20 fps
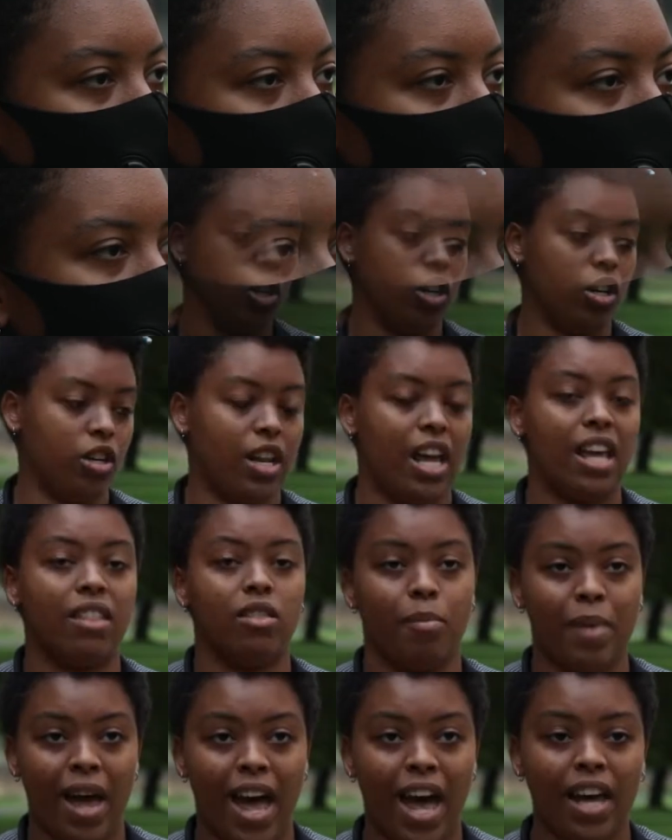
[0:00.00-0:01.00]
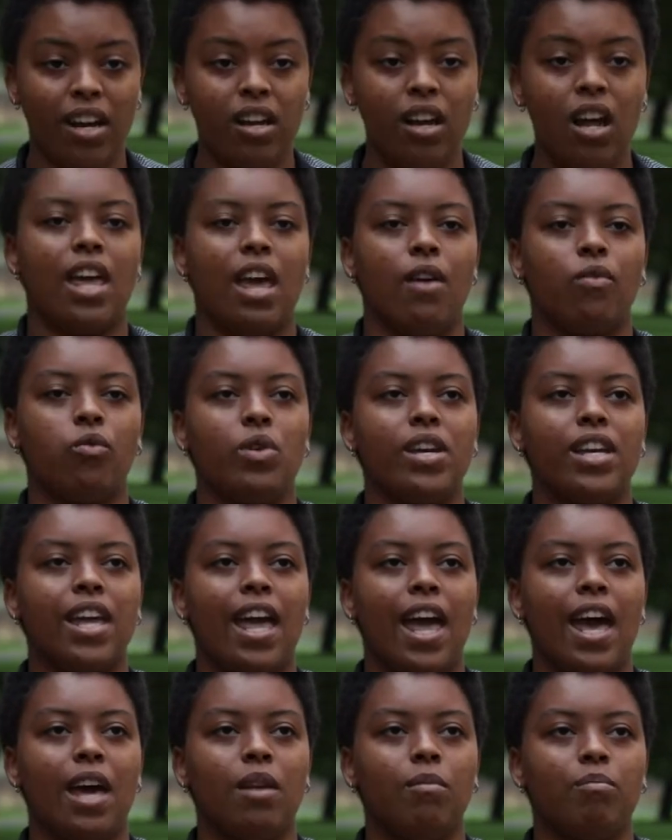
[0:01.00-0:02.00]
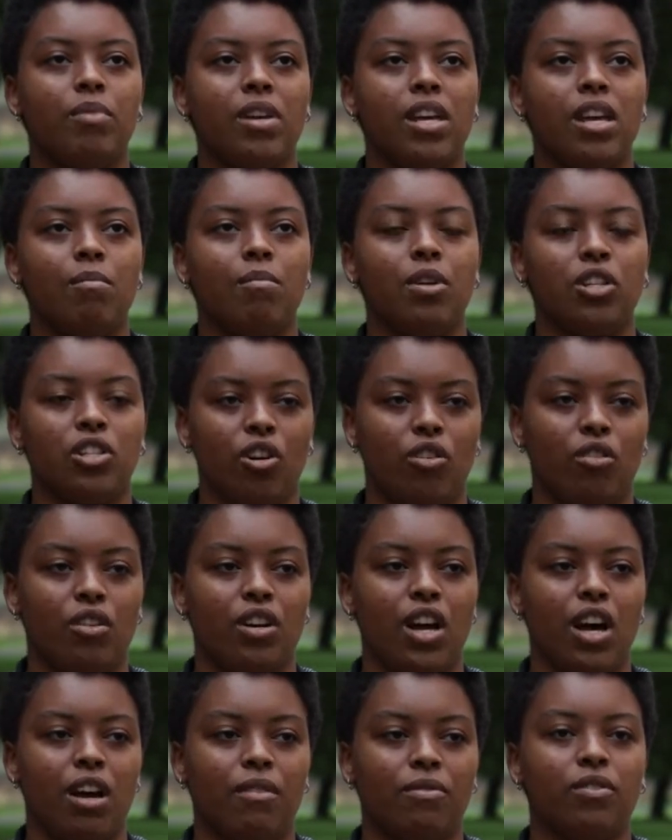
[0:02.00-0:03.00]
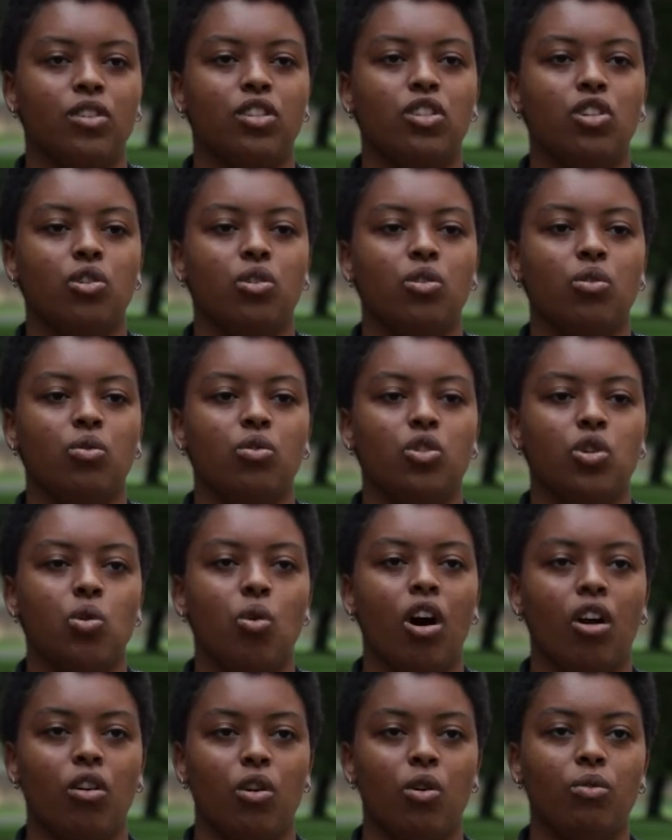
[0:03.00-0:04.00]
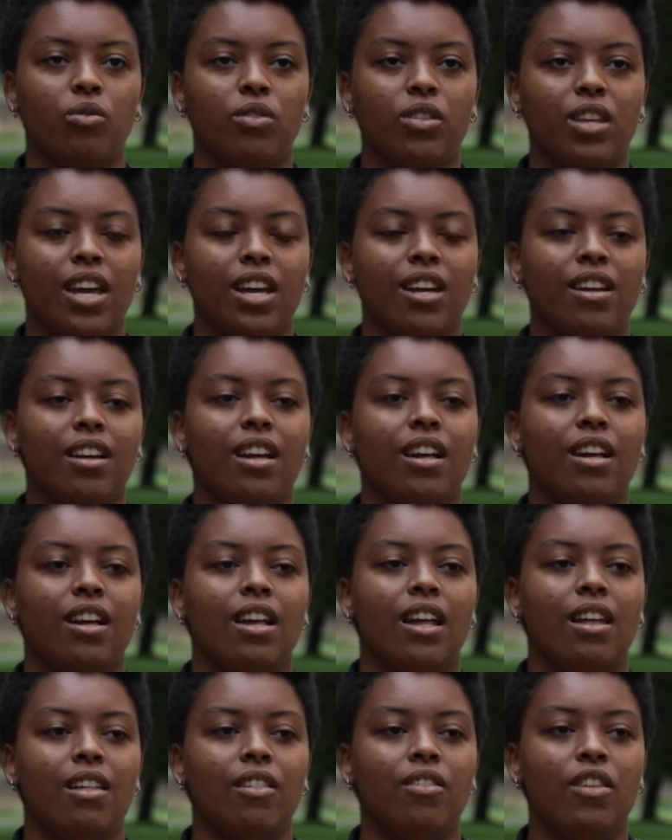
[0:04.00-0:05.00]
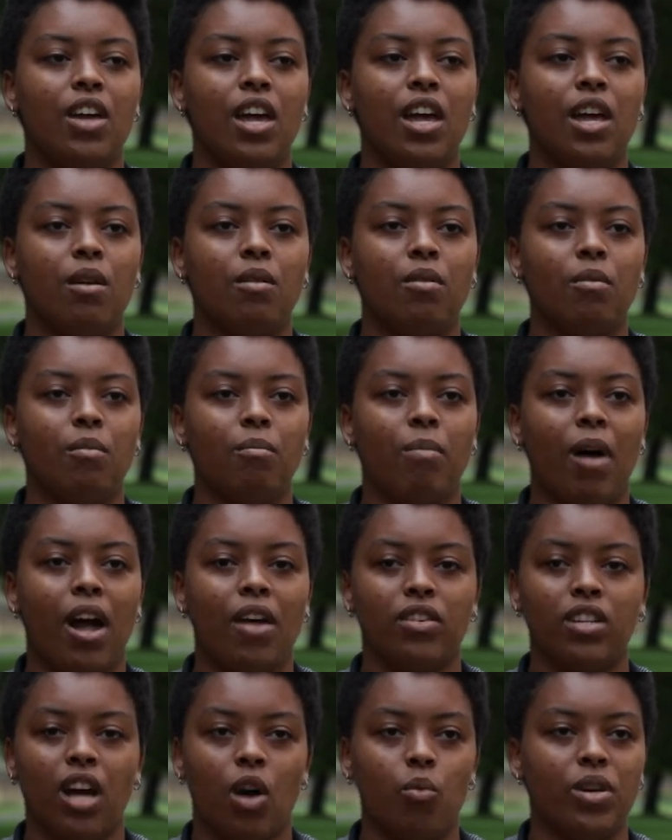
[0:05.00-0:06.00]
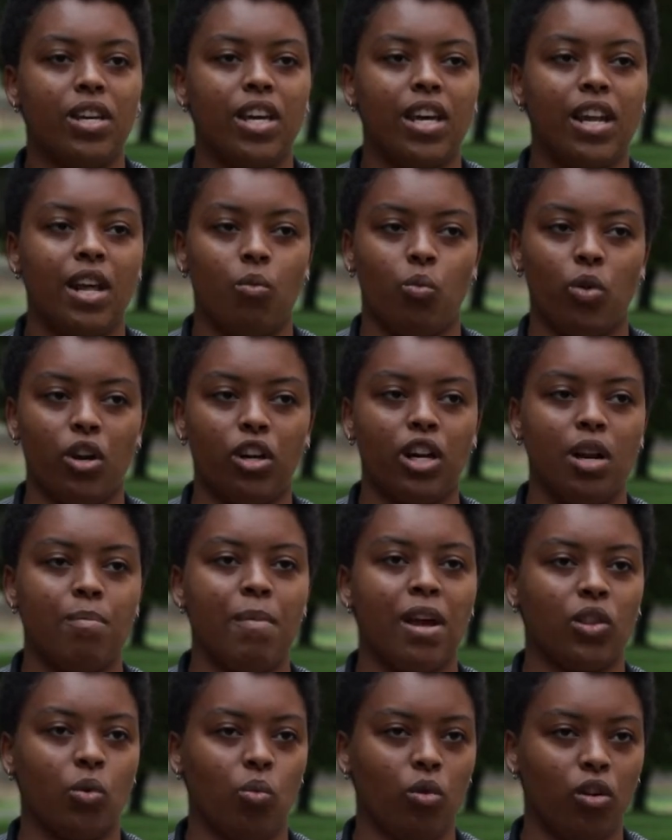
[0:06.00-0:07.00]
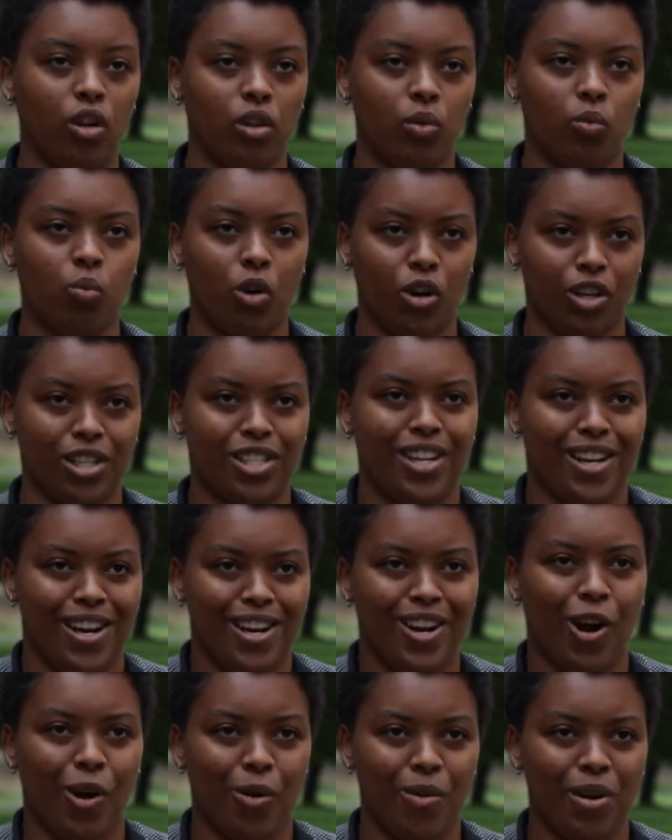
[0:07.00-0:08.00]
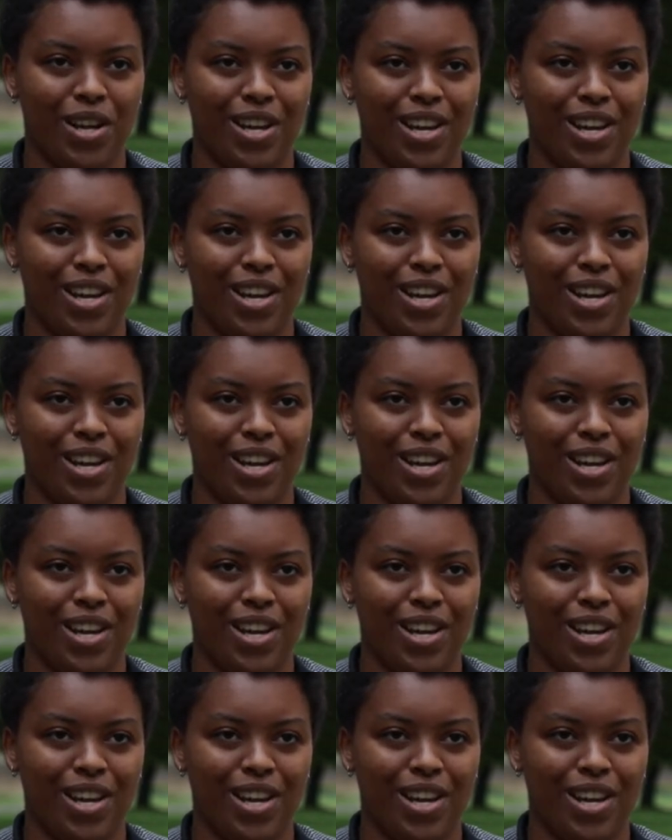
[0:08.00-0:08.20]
the good and the bad. If we can't be mature enough to do our own thing, then by the time we get it, we're gonna make the world worse than it already